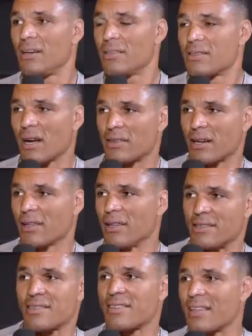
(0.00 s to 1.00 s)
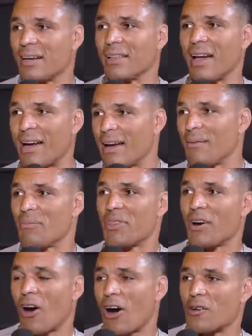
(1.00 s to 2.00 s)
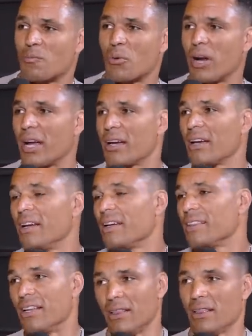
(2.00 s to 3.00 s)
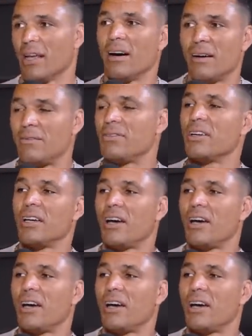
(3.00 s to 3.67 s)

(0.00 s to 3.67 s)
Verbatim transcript: It's got the glitz, the glam, the heartbreak, the love.